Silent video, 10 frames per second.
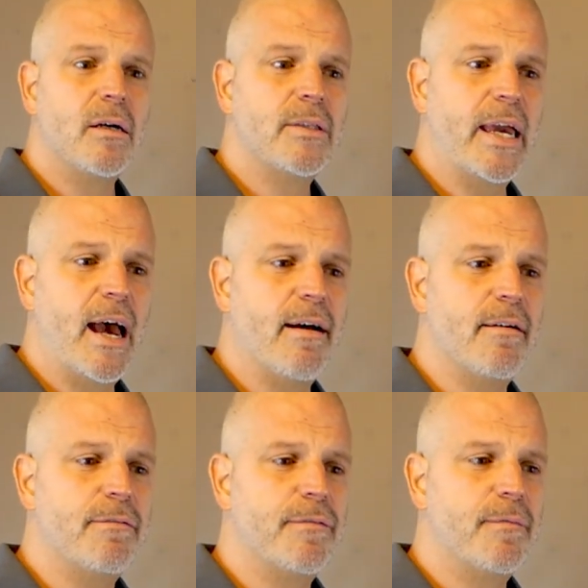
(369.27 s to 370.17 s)
they
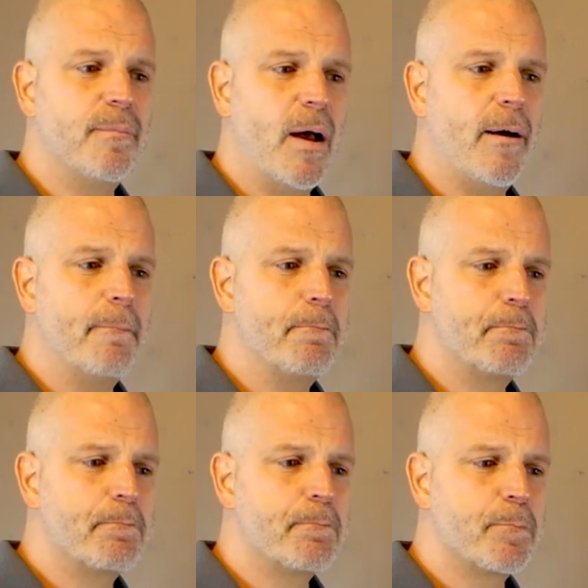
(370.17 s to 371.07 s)
have
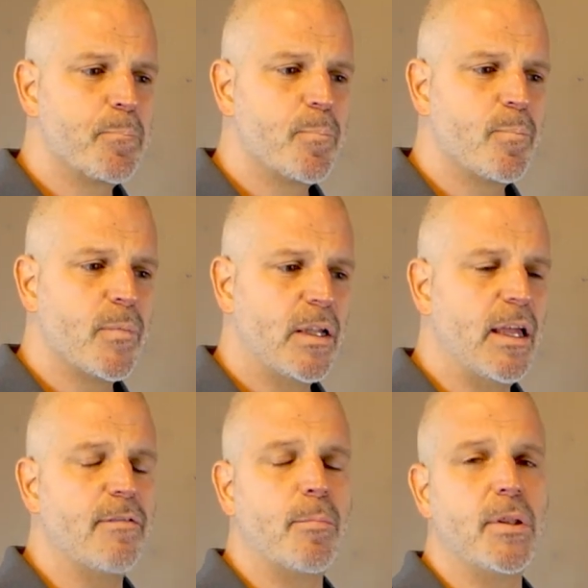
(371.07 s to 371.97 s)

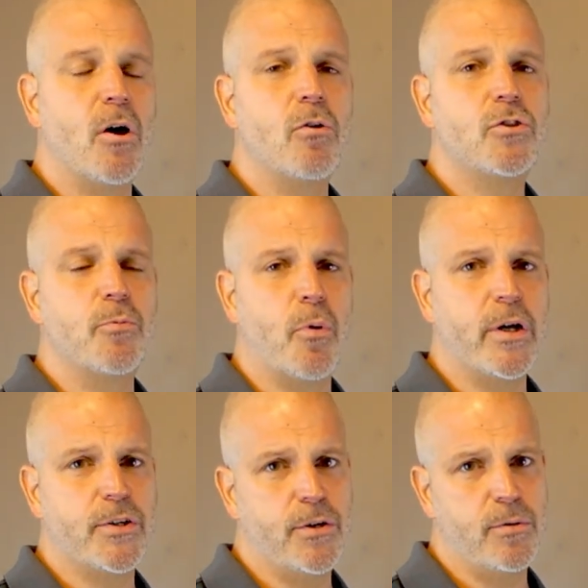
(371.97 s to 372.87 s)
level below
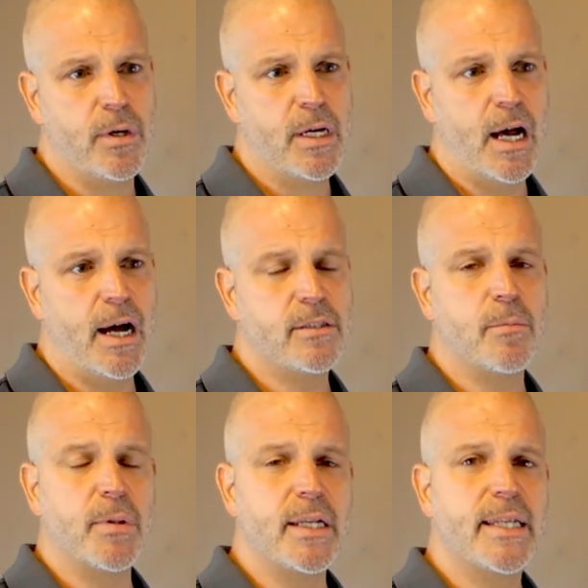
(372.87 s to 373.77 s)
2.2 on their
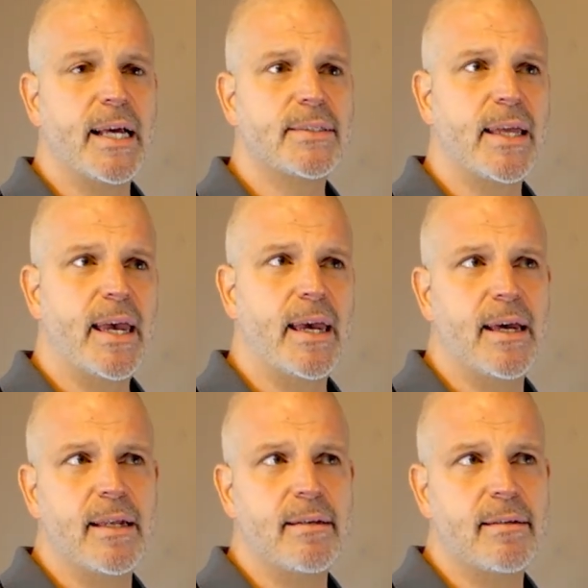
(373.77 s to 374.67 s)
blood test,
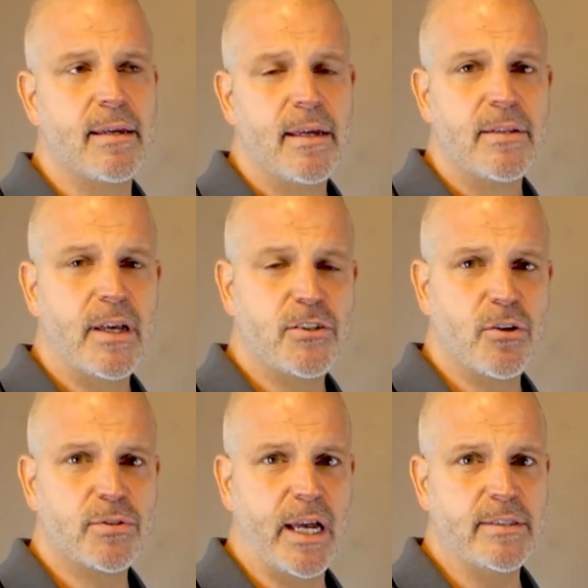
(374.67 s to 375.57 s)
and they
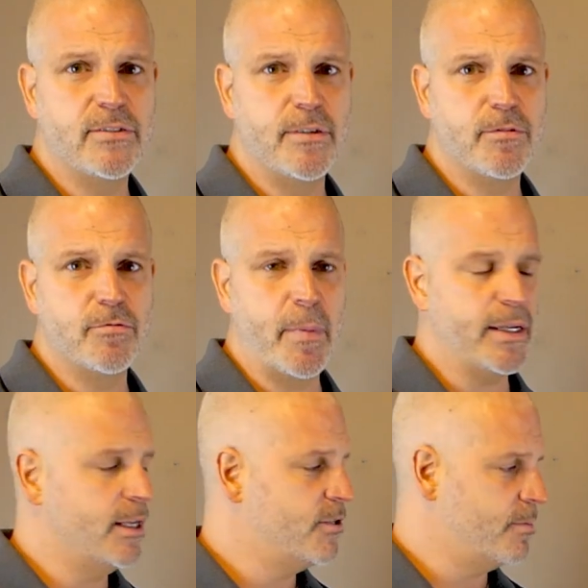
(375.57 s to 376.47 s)
show signs and symptoms of
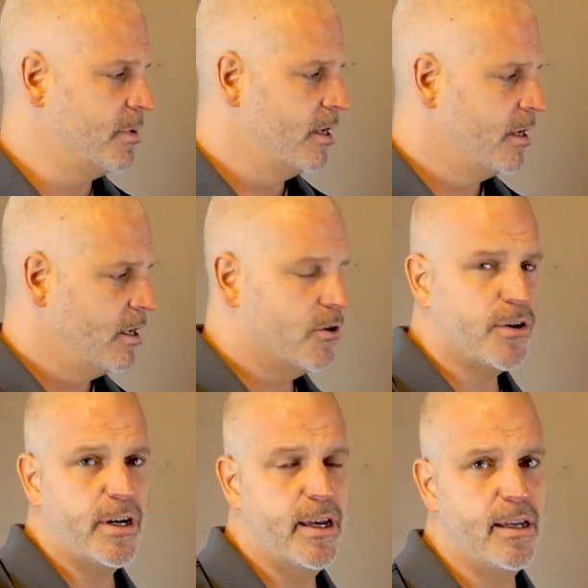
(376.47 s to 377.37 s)
magnesium, you're
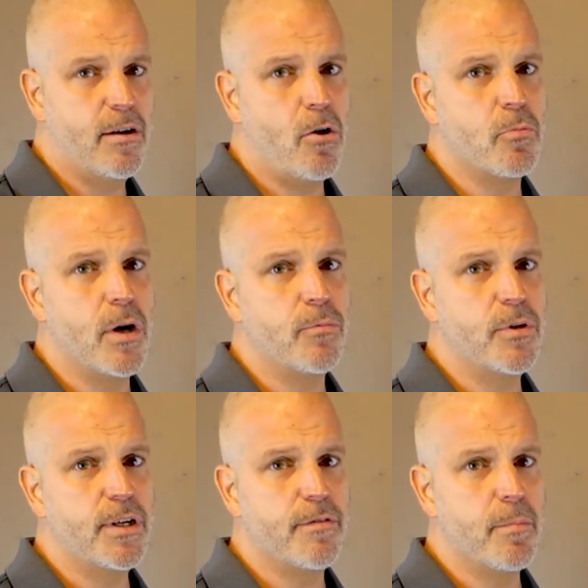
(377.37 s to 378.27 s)
going to hit a home run when
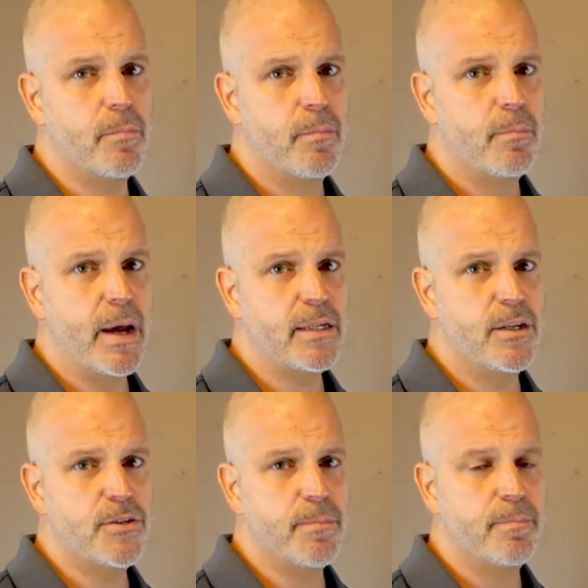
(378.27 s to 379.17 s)
you give them
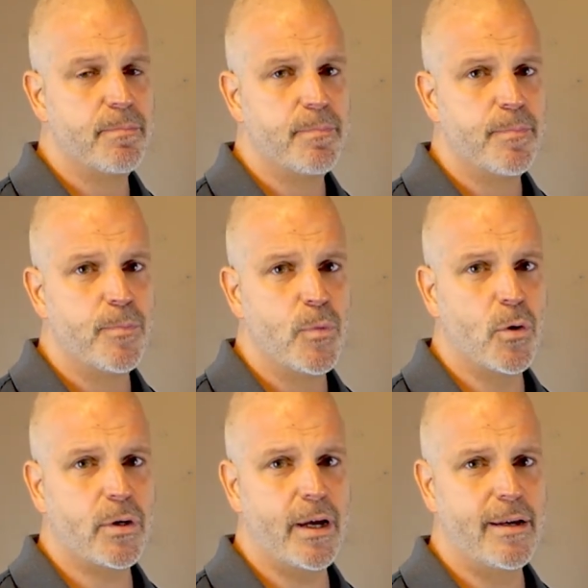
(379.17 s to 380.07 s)
magnesium.
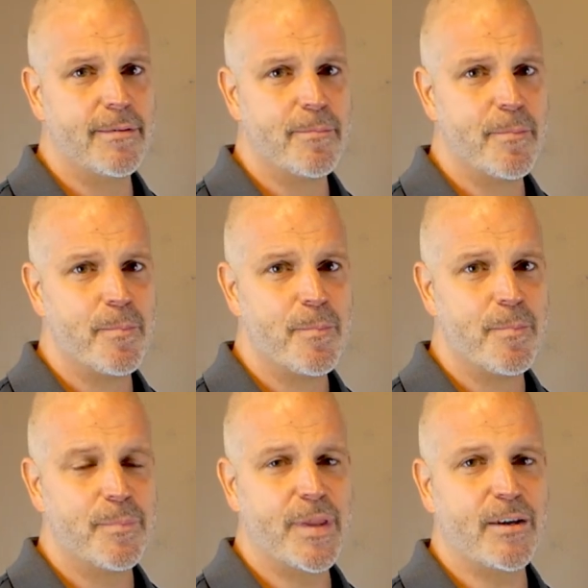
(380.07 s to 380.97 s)
Okay?
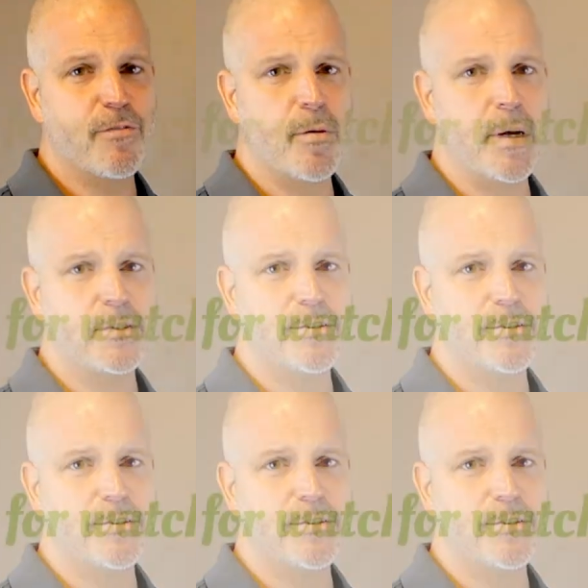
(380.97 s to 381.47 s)
Thank you very much.